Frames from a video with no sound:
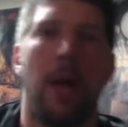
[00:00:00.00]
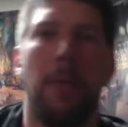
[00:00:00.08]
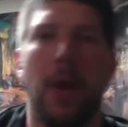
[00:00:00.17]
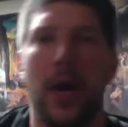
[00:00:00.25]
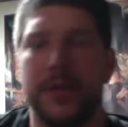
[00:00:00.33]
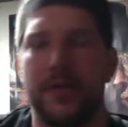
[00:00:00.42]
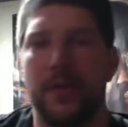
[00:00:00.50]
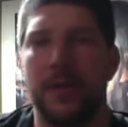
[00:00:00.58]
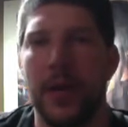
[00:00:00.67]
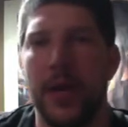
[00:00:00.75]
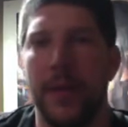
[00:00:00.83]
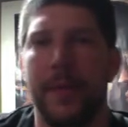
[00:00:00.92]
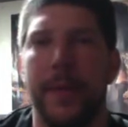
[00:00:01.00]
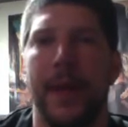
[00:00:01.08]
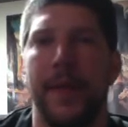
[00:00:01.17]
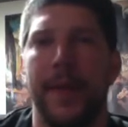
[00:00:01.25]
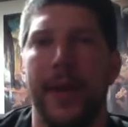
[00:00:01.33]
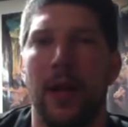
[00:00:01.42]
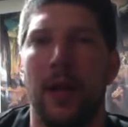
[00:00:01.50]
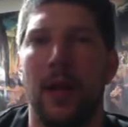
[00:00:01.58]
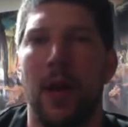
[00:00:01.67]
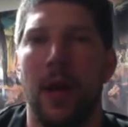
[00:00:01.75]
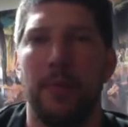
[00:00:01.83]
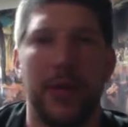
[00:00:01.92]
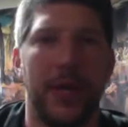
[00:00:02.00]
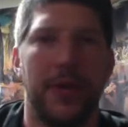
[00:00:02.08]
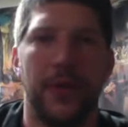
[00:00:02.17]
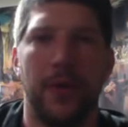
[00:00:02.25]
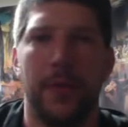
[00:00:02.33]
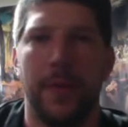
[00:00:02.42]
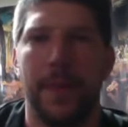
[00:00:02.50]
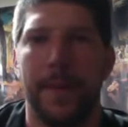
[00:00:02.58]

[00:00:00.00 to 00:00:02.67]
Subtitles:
I'll pause for a minute, and then I'll play the note.